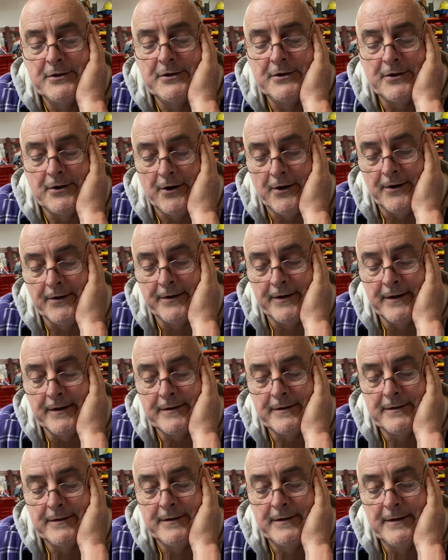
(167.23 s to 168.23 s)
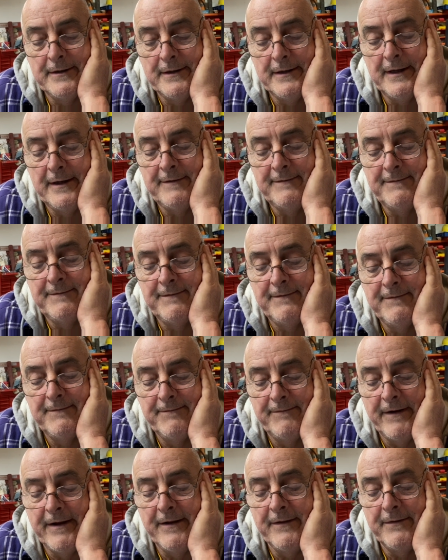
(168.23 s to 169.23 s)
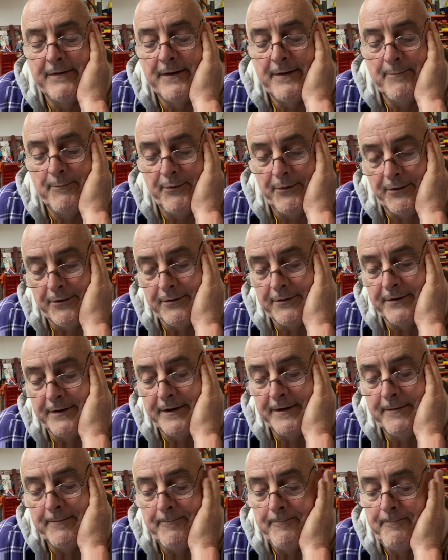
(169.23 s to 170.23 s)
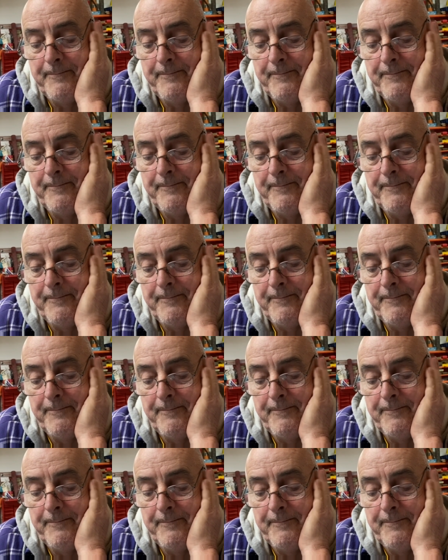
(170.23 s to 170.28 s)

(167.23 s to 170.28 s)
conduct, love, faith, and purity.